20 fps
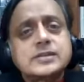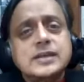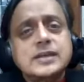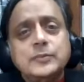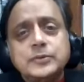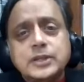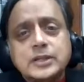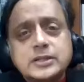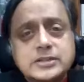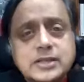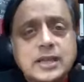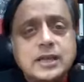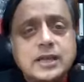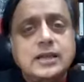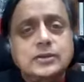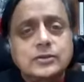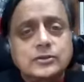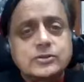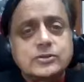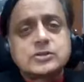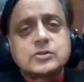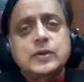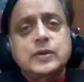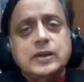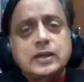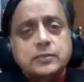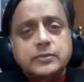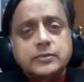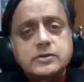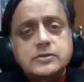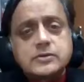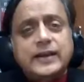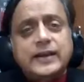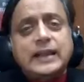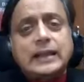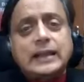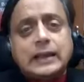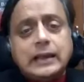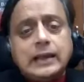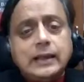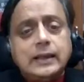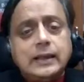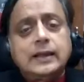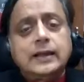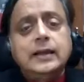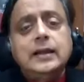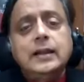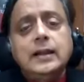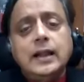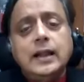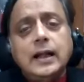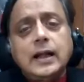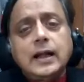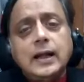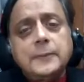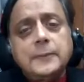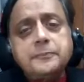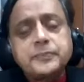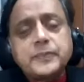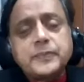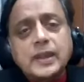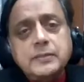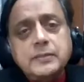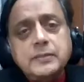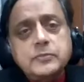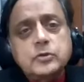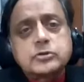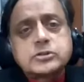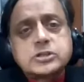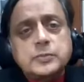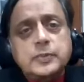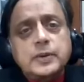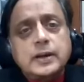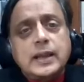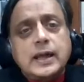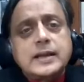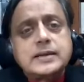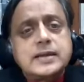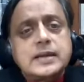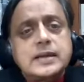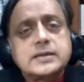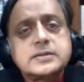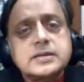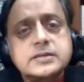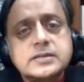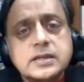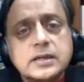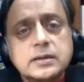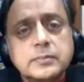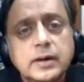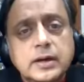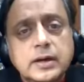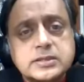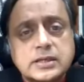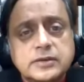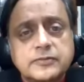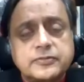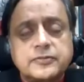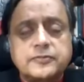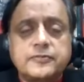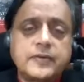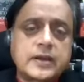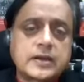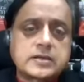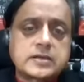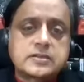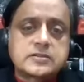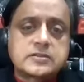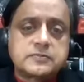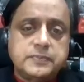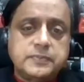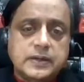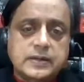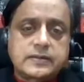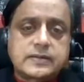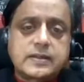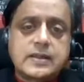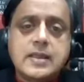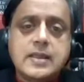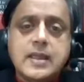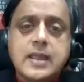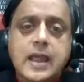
same with a Dane or a Swede. I mean, a very clear, immutable identity emerging from factors of birth.